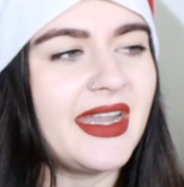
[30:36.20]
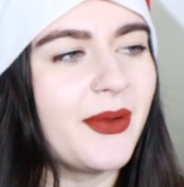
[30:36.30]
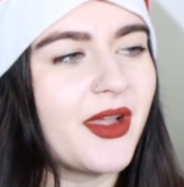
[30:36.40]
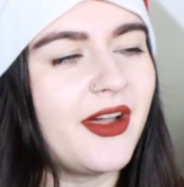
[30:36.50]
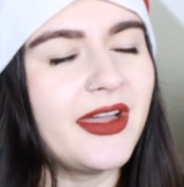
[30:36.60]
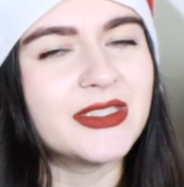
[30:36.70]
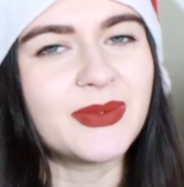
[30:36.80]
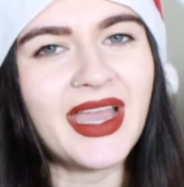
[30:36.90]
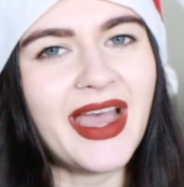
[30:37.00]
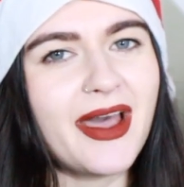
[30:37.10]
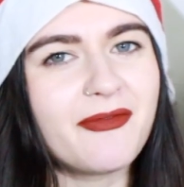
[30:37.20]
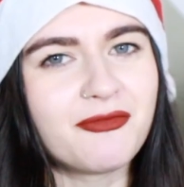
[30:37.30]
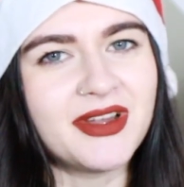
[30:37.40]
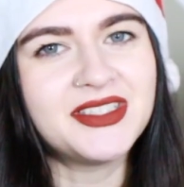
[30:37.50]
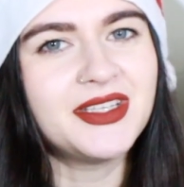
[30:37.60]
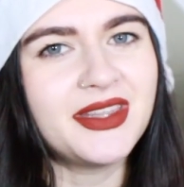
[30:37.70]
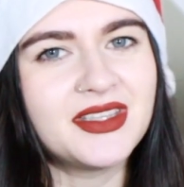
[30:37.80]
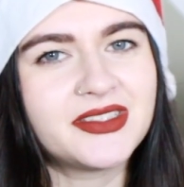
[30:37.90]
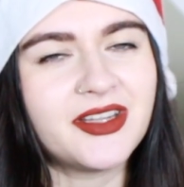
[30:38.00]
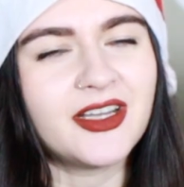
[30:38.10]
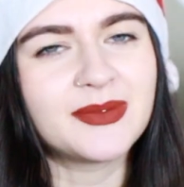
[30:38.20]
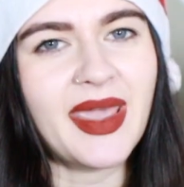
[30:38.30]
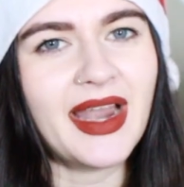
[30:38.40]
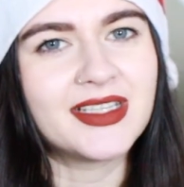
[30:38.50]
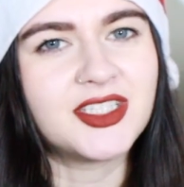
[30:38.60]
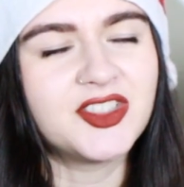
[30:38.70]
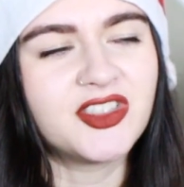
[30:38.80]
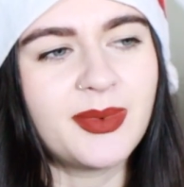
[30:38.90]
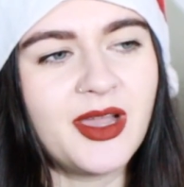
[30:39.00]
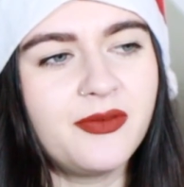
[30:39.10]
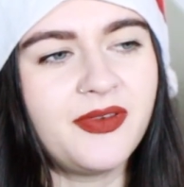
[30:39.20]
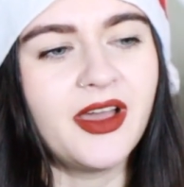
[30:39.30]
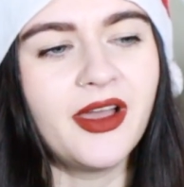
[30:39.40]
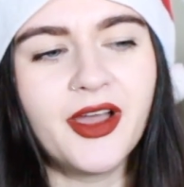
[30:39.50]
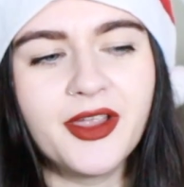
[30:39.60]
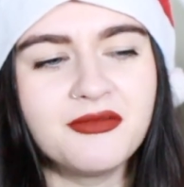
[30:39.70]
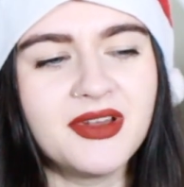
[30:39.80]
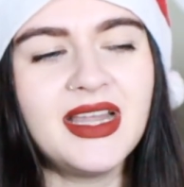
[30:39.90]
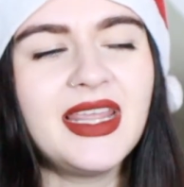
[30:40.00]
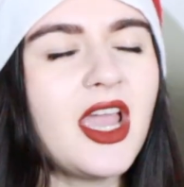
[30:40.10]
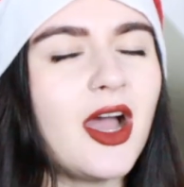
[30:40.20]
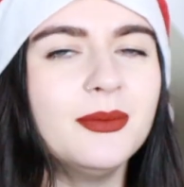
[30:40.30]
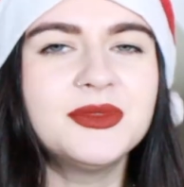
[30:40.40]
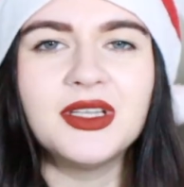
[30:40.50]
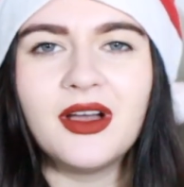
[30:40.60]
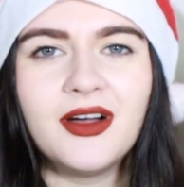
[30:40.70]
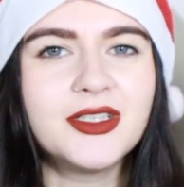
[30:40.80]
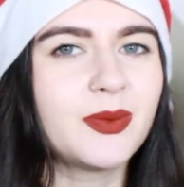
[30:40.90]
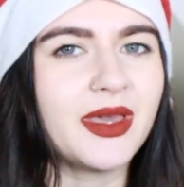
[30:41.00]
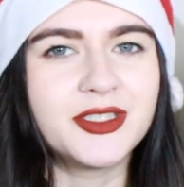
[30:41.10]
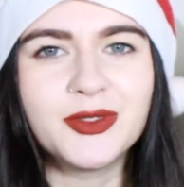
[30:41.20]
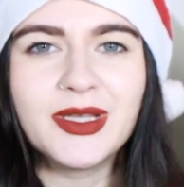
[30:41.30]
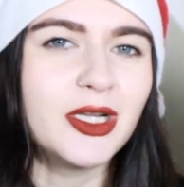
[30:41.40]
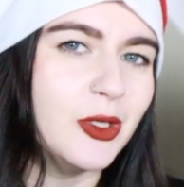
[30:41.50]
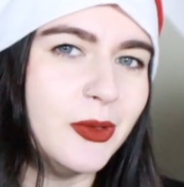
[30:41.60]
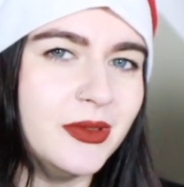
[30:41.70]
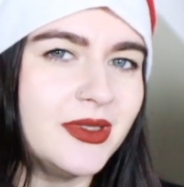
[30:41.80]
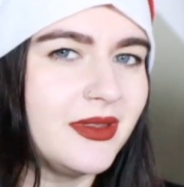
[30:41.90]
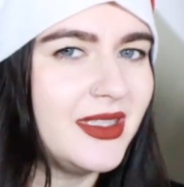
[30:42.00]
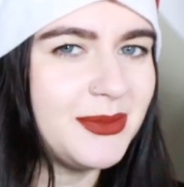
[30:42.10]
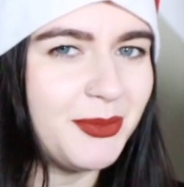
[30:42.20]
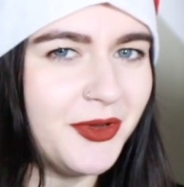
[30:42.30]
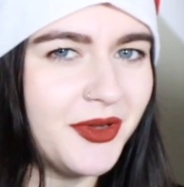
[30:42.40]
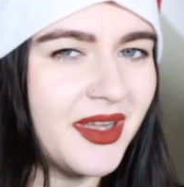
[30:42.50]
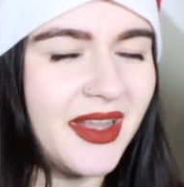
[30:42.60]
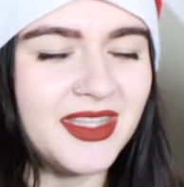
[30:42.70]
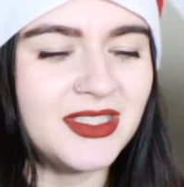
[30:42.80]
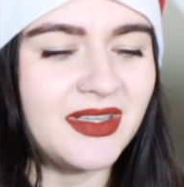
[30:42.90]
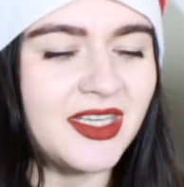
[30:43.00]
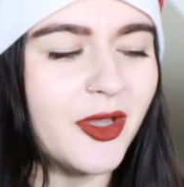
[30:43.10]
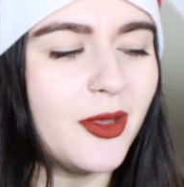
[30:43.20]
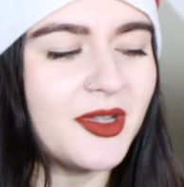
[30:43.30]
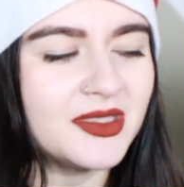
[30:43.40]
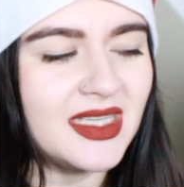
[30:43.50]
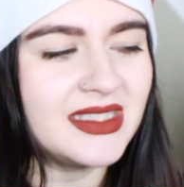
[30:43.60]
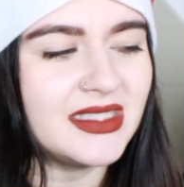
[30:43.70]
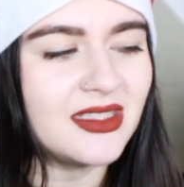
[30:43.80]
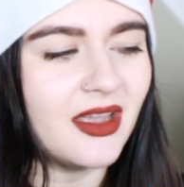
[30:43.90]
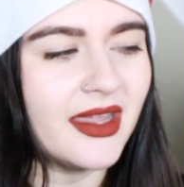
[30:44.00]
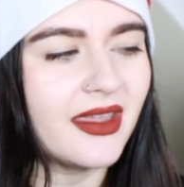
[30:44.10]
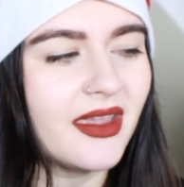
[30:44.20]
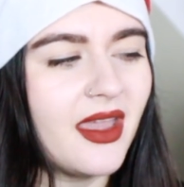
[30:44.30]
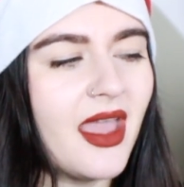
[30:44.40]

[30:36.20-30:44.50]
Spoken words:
now, guys. We have Written in the Stars by Alexandria Bellfleur. I really ummed and ahed whether to include this book in this video because this isn't like